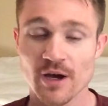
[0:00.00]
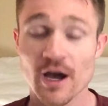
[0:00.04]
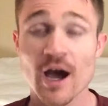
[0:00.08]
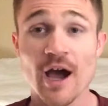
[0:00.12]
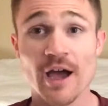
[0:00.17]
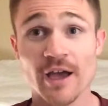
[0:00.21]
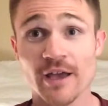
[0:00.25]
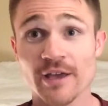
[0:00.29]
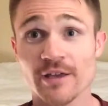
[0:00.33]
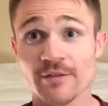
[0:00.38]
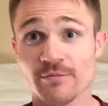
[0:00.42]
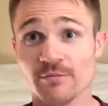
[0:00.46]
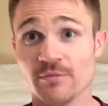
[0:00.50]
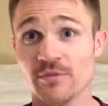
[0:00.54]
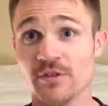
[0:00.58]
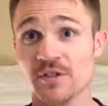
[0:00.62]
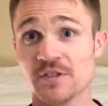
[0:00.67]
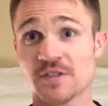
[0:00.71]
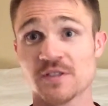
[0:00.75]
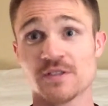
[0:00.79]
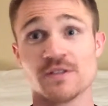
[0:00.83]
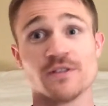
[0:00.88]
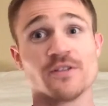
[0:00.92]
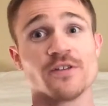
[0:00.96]
I
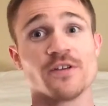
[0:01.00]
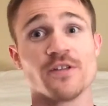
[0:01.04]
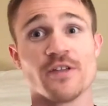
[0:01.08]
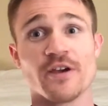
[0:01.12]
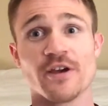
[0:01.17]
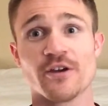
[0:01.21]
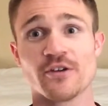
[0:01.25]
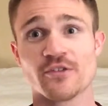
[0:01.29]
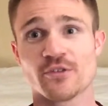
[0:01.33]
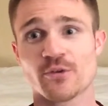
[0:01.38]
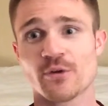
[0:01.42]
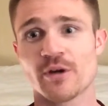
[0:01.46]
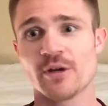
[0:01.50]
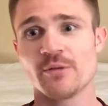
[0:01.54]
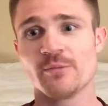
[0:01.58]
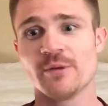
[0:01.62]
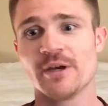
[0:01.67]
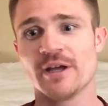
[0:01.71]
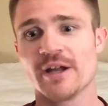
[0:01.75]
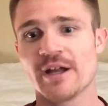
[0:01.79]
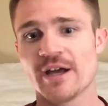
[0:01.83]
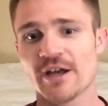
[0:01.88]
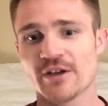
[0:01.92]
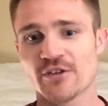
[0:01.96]
listen to theirs quite a
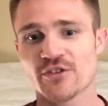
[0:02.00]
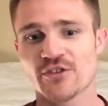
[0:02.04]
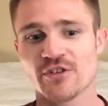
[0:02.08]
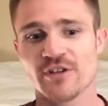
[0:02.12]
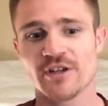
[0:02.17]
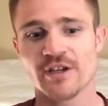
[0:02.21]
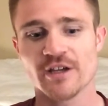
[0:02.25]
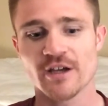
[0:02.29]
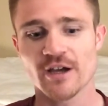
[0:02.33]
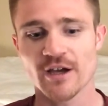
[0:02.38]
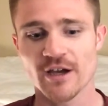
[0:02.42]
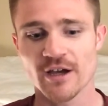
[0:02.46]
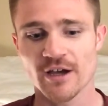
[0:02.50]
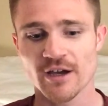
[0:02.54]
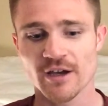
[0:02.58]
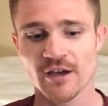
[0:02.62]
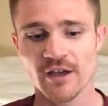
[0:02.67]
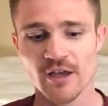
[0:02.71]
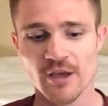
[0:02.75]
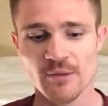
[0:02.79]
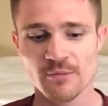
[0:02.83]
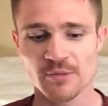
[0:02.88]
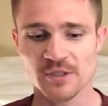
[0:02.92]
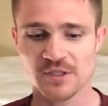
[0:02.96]
bit actually.
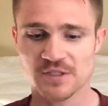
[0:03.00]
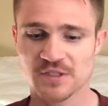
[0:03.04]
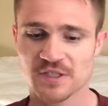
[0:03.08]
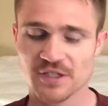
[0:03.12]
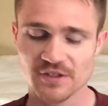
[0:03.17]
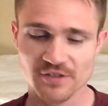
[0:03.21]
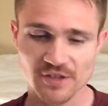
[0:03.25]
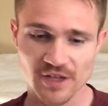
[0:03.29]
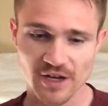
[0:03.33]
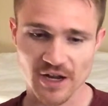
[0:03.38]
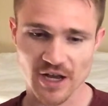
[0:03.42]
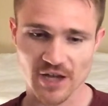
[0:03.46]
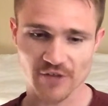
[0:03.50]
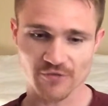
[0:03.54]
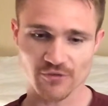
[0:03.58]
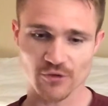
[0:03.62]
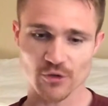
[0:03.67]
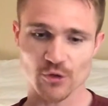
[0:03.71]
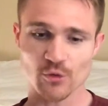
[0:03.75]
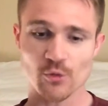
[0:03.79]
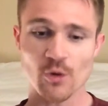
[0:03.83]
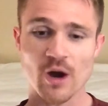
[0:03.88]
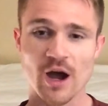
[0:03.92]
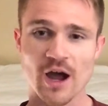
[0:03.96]
Listening to Day9 for
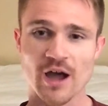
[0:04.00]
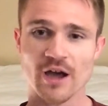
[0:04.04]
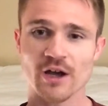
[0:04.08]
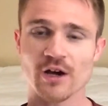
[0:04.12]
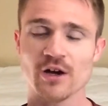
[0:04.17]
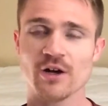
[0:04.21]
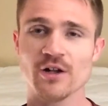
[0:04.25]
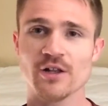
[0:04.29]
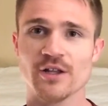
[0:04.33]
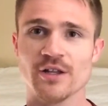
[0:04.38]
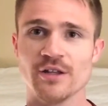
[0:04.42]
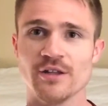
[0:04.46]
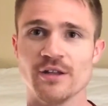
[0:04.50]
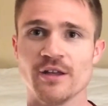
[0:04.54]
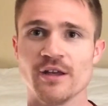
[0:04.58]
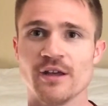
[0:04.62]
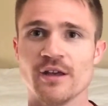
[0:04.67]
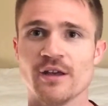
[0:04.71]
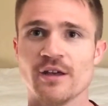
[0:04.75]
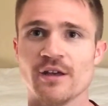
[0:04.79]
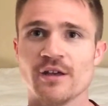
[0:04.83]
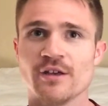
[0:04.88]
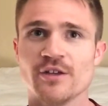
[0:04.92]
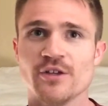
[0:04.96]
a while, and
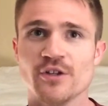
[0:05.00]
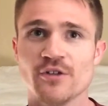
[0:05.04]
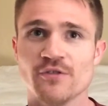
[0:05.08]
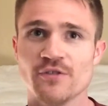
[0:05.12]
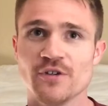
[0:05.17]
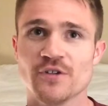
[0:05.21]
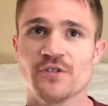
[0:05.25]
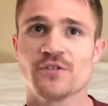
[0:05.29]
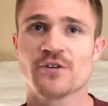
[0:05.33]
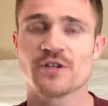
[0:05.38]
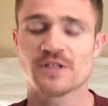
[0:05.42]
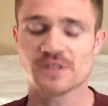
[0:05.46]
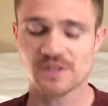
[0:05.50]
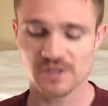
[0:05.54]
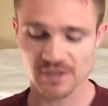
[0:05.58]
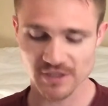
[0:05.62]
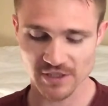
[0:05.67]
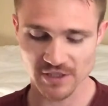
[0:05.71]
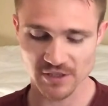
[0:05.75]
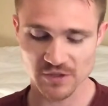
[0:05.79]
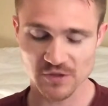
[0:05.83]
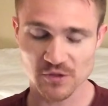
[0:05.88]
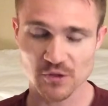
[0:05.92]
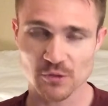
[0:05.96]
Filter SC,
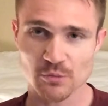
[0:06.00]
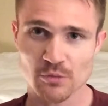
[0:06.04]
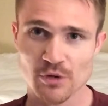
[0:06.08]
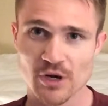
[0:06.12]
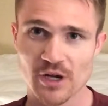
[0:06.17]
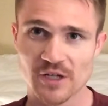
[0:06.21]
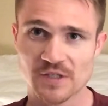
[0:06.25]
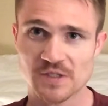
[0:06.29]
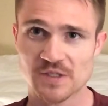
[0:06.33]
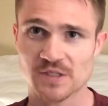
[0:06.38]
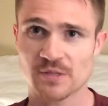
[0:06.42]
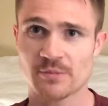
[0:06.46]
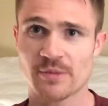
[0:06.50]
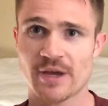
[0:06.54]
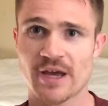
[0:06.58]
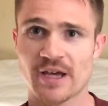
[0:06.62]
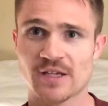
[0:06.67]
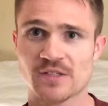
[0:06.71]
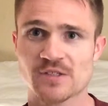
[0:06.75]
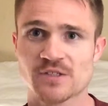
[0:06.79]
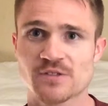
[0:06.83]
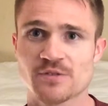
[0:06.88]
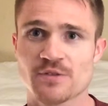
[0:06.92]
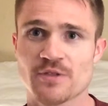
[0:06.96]
his whole Bronze to
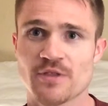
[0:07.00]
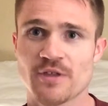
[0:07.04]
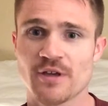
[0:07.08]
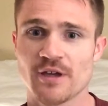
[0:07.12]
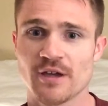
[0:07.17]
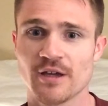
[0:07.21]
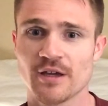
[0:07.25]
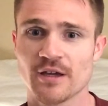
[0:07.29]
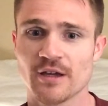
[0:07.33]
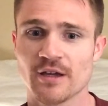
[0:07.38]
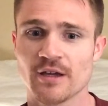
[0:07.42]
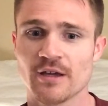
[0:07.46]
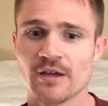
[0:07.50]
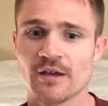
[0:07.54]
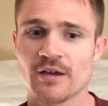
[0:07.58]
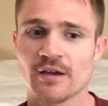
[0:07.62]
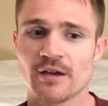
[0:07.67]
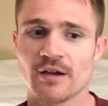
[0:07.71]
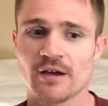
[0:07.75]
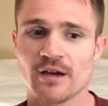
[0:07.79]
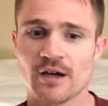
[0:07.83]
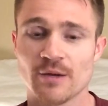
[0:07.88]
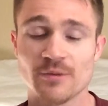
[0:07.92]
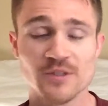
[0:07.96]
Master thing.
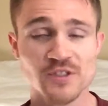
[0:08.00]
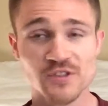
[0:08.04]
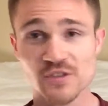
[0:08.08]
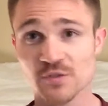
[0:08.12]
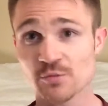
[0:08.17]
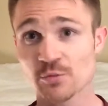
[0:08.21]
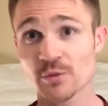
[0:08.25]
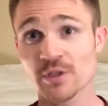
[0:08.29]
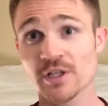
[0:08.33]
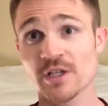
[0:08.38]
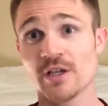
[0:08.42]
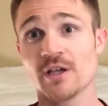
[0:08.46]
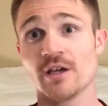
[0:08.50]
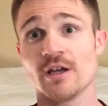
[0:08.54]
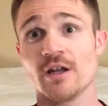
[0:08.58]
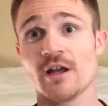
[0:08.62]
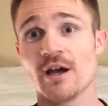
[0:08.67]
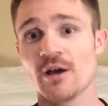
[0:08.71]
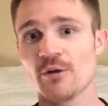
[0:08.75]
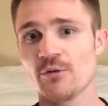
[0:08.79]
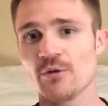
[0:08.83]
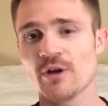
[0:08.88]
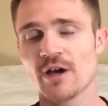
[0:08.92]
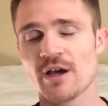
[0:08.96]
It's just really good.
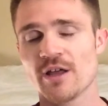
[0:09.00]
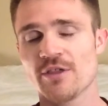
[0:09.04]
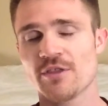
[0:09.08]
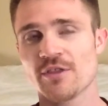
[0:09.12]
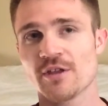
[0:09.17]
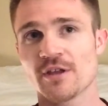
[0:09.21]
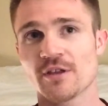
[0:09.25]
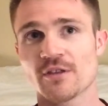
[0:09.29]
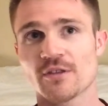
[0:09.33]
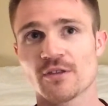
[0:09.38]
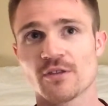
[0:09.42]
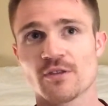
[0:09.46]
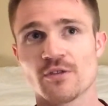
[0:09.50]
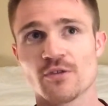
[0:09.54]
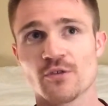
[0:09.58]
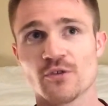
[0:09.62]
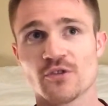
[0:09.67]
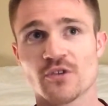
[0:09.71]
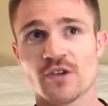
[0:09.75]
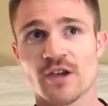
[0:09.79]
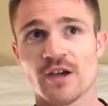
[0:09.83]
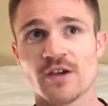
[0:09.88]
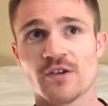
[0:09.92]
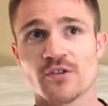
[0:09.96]
I think those
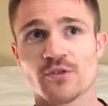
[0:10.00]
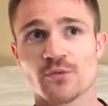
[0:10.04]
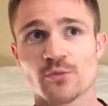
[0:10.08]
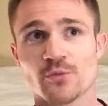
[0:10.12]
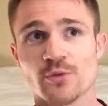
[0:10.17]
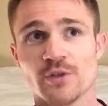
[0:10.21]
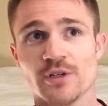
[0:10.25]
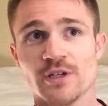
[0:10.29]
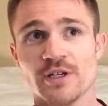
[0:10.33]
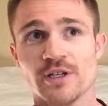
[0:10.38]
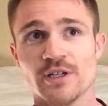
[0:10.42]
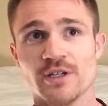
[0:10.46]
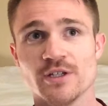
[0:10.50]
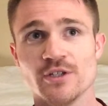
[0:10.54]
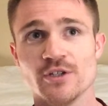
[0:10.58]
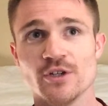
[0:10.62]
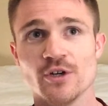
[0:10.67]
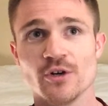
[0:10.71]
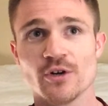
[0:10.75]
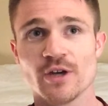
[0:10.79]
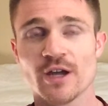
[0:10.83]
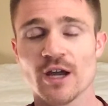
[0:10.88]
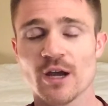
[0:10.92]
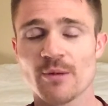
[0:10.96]
guys really
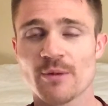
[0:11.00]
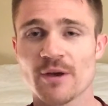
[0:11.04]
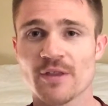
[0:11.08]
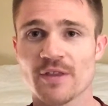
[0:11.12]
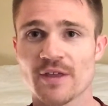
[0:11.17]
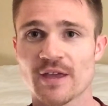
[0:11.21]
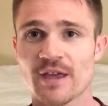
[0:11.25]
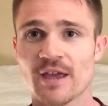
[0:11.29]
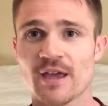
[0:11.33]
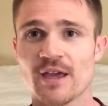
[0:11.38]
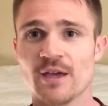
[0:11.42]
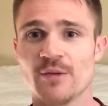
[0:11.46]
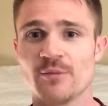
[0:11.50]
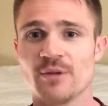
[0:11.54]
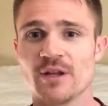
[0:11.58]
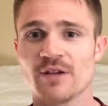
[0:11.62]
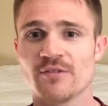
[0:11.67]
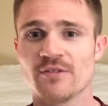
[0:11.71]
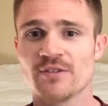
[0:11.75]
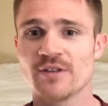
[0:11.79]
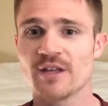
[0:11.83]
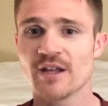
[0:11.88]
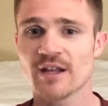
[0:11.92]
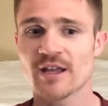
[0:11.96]
care about the game and have
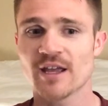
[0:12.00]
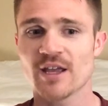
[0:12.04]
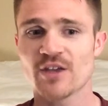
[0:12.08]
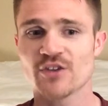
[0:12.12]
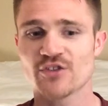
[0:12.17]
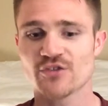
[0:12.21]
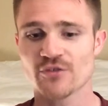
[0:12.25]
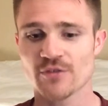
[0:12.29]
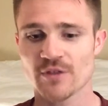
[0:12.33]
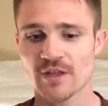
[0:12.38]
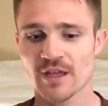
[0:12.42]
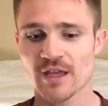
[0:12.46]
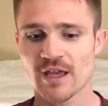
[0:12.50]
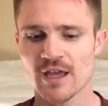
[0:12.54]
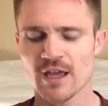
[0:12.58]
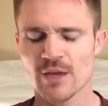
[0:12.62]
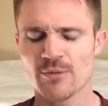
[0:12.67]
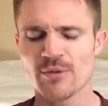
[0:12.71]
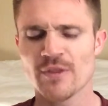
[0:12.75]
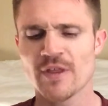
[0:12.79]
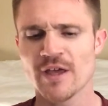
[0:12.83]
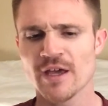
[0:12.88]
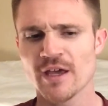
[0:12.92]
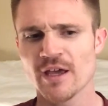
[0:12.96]
a dedication for the game,
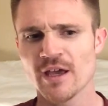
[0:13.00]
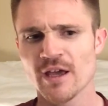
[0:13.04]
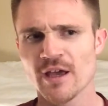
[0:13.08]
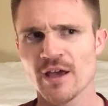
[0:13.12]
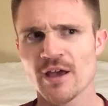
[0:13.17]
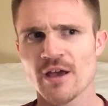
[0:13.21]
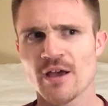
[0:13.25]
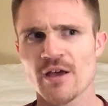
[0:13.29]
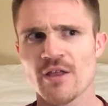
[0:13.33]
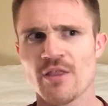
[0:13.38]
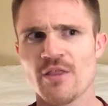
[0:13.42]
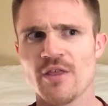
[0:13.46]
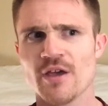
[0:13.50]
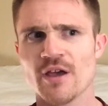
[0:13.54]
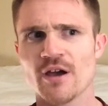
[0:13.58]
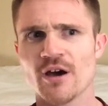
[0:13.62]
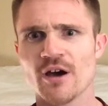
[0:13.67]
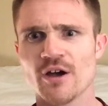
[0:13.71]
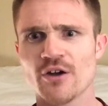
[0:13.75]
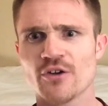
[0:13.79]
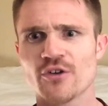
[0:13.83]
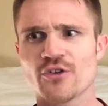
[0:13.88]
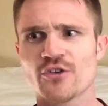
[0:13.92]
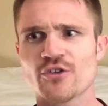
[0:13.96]
and they
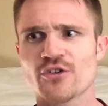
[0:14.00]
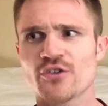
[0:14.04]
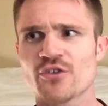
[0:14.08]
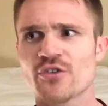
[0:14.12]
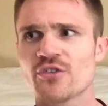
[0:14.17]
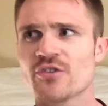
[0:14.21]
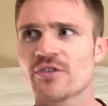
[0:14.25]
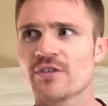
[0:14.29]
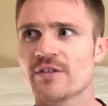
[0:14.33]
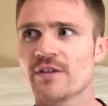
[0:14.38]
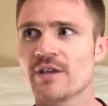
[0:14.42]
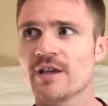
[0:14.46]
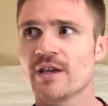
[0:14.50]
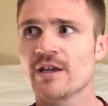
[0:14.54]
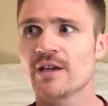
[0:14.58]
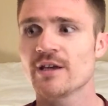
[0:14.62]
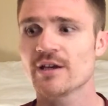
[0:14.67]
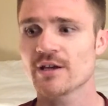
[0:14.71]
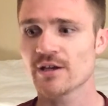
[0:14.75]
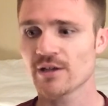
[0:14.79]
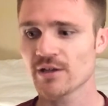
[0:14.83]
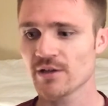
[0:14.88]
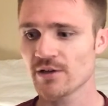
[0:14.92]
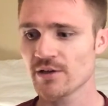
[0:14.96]

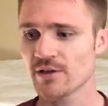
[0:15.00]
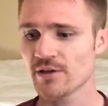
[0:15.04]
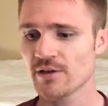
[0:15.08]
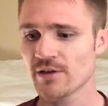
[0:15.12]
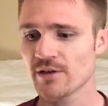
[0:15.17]
understand